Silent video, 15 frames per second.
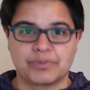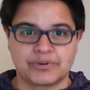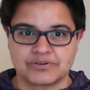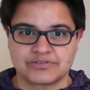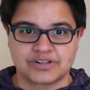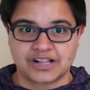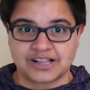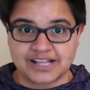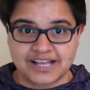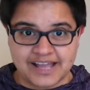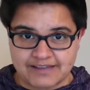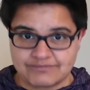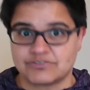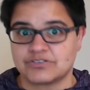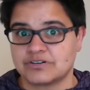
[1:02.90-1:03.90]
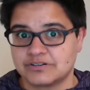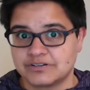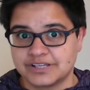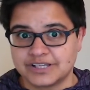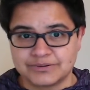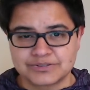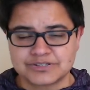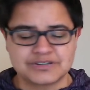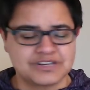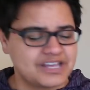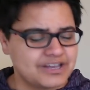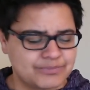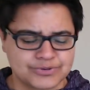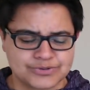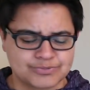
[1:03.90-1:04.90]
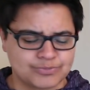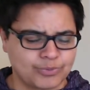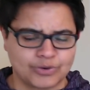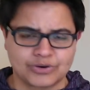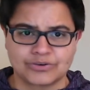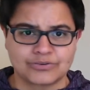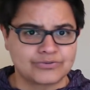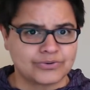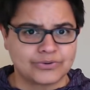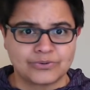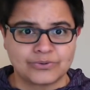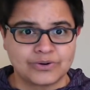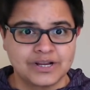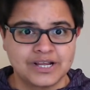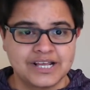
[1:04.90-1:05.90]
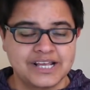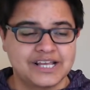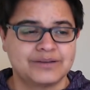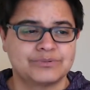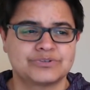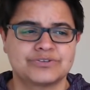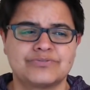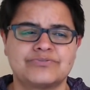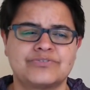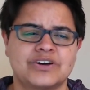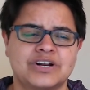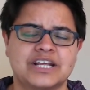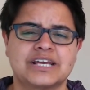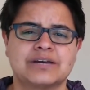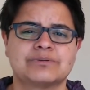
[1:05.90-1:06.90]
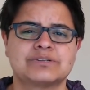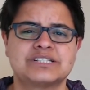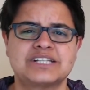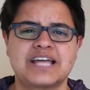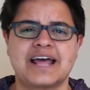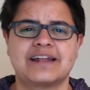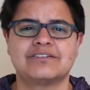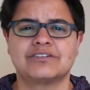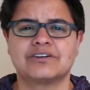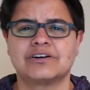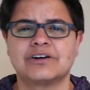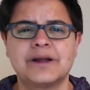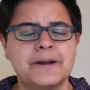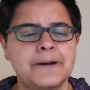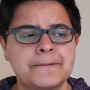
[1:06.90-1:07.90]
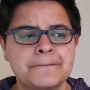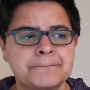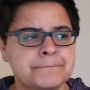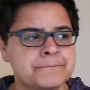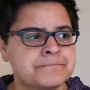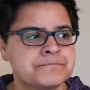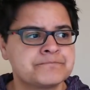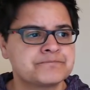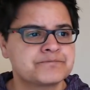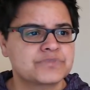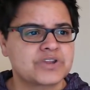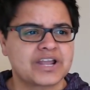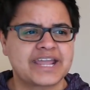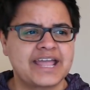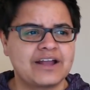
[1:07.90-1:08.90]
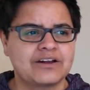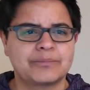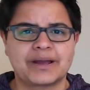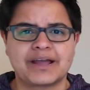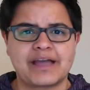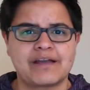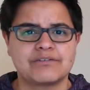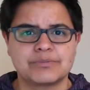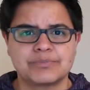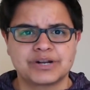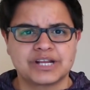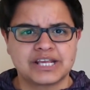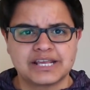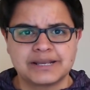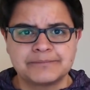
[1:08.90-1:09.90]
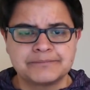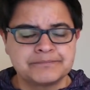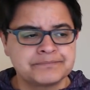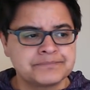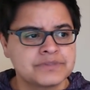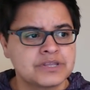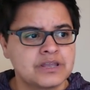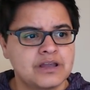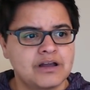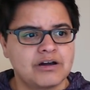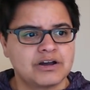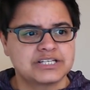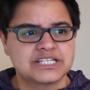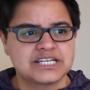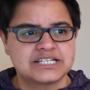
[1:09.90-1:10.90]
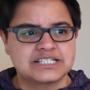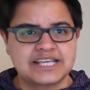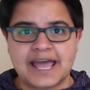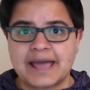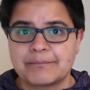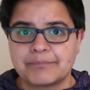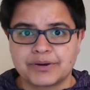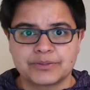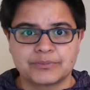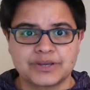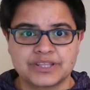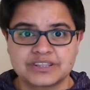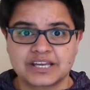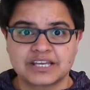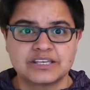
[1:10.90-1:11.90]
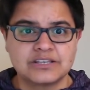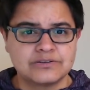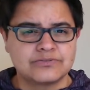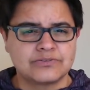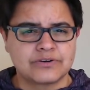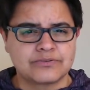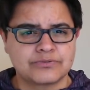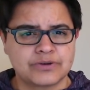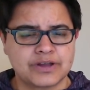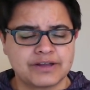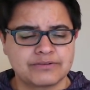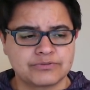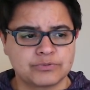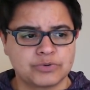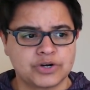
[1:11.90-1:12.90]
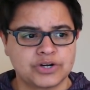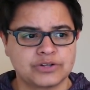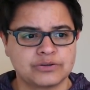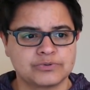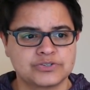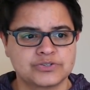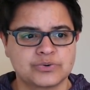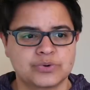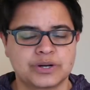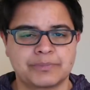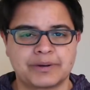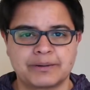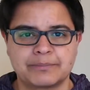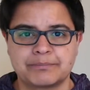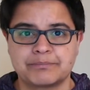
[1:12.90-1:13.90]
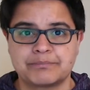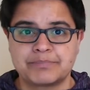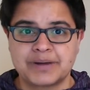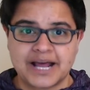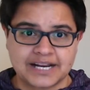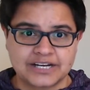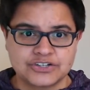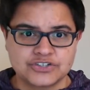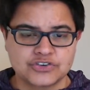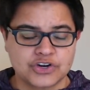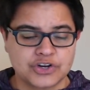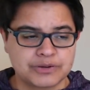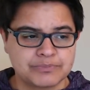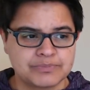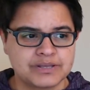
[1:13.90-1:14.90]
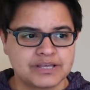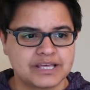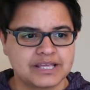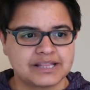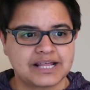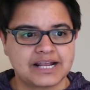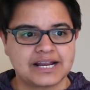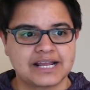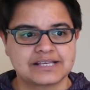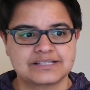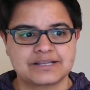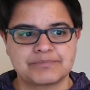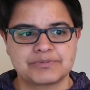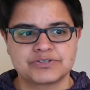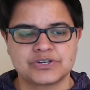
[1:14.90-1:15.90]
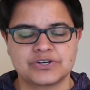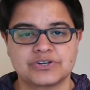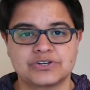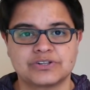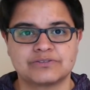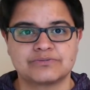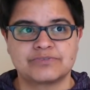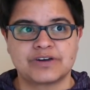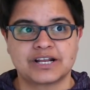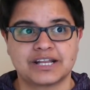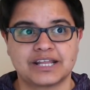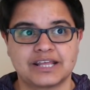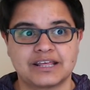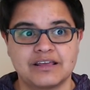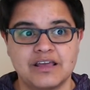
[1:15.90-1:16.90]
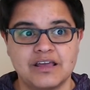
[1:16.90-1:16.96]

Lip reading: perfect than that ever. It was wonderful. It was funny. It was tender. I cared about everybody. I did get, by the way, thank you for everyone who was talking about palindrome in that last episode and the fact that